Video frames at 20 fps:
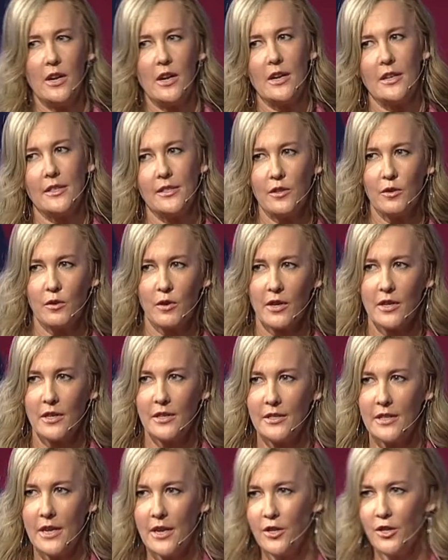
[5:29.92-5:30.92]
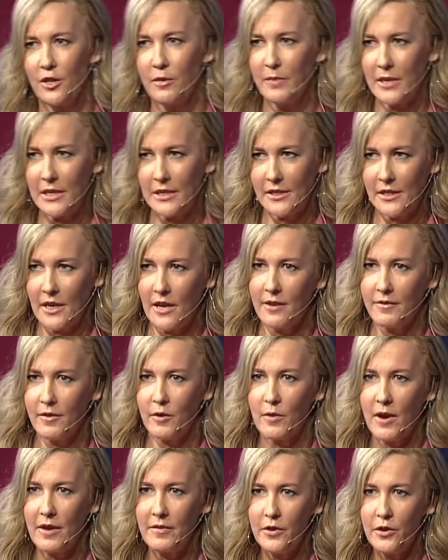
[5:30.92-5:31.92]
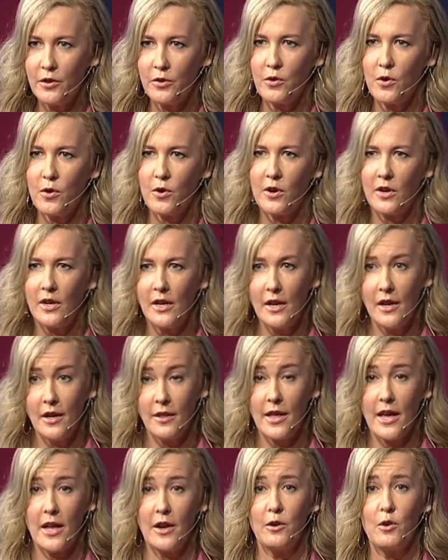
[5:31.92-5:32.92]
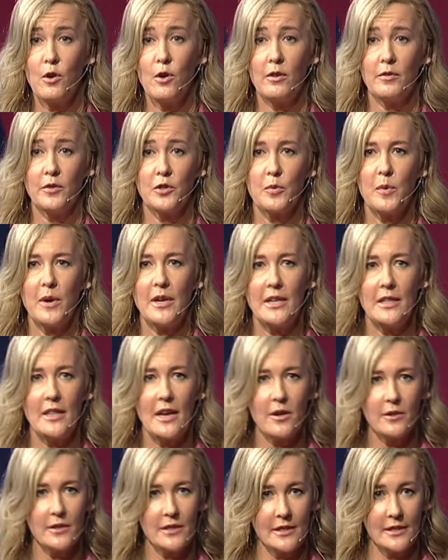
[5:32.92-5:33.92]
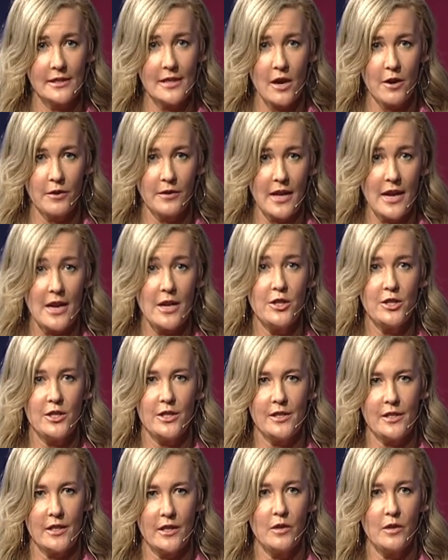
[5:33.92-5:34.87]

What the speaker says: it as an organization, but instead of a revenue goal, they had a goal of 20,000 South Asians